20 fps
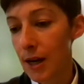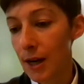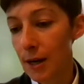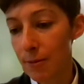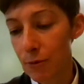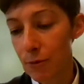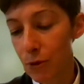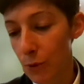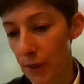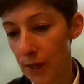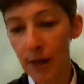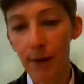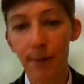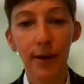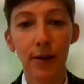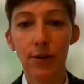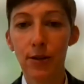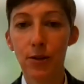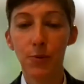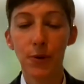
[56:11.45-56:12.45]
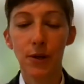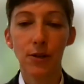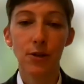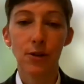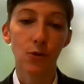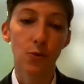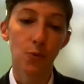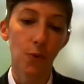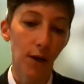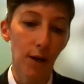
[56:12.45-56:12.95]
um, tweeting about this
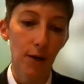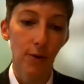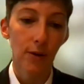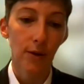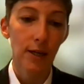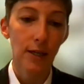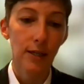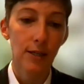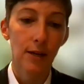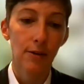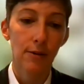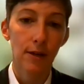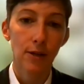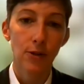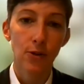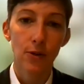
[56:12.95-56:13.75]
person's work or etc